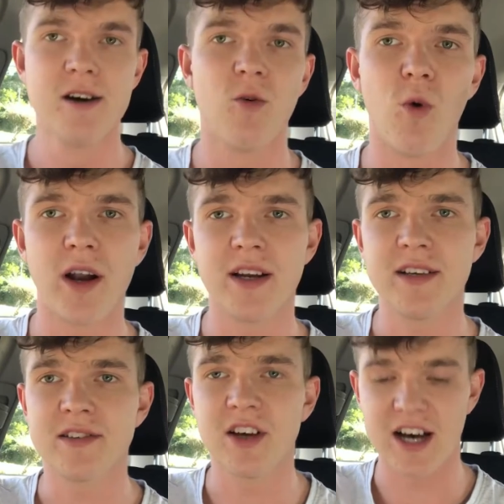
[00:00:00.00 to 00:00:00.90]
1
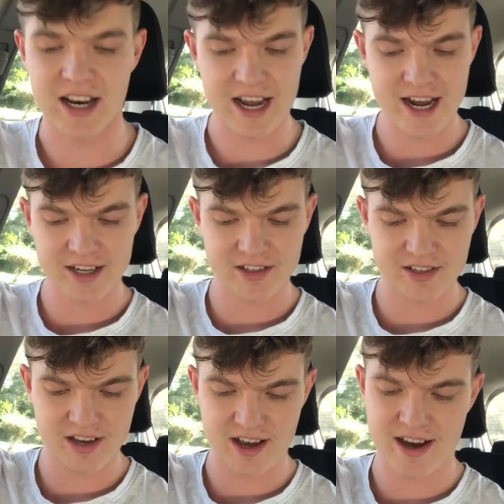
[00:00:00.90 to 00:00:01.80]
litre
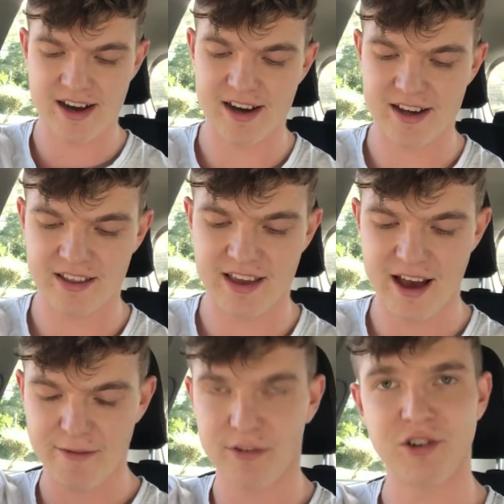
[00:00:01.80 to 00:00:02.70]
LX. The
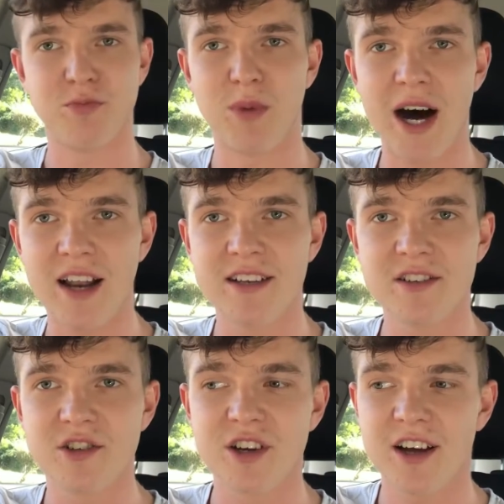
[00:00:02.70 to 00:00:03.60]
average
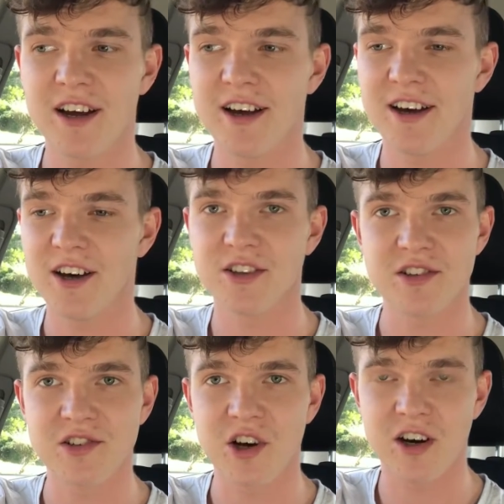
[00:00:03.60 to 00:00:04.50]
mileage on
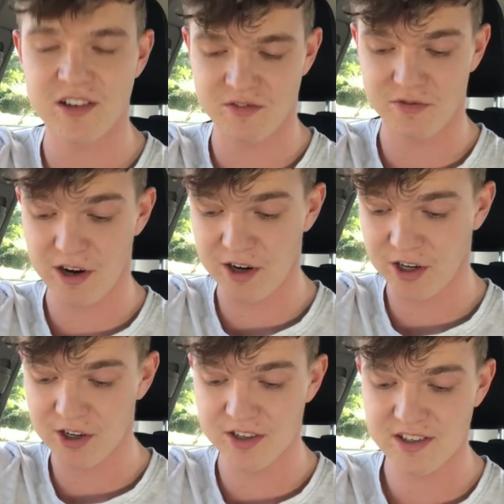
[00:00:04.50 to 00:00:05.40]
this car is very
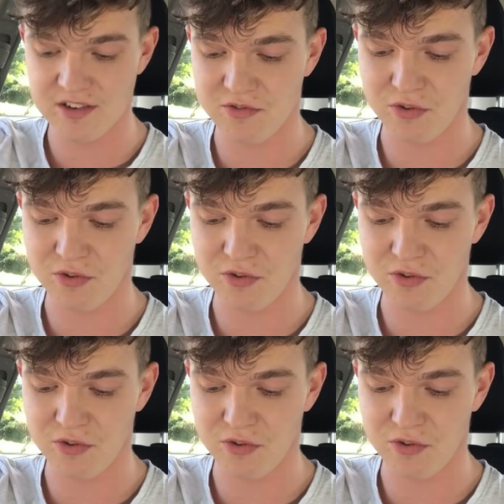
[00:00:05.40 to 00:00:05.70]
good.